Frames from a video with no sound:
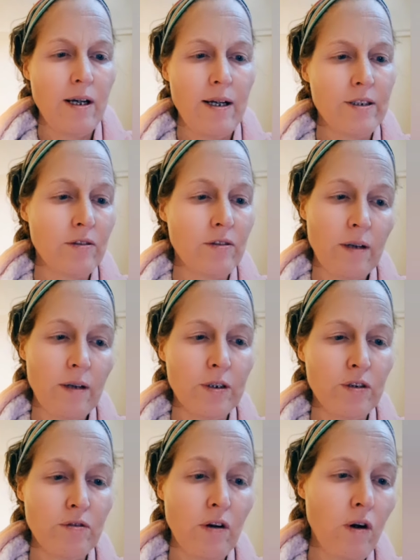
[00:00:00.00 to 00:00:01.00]
It describes a
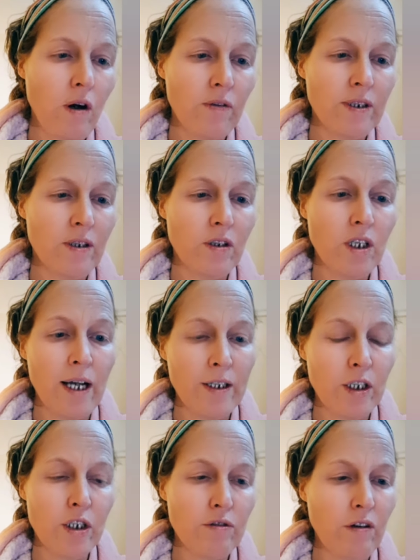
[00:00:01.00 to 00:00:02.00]
strong, often
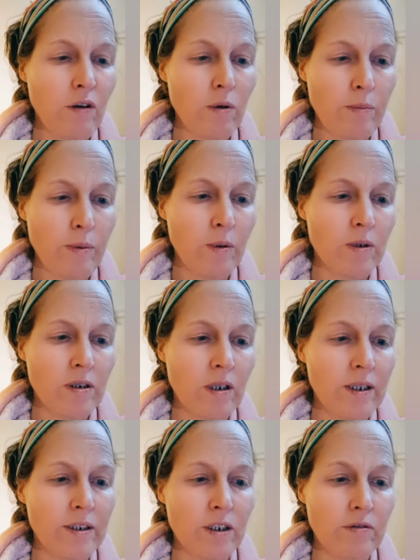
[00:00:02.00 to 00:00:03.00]
uncontrollable
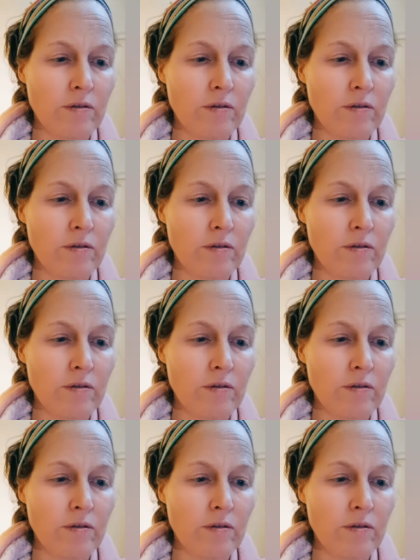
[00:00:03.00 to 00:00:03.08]
desire to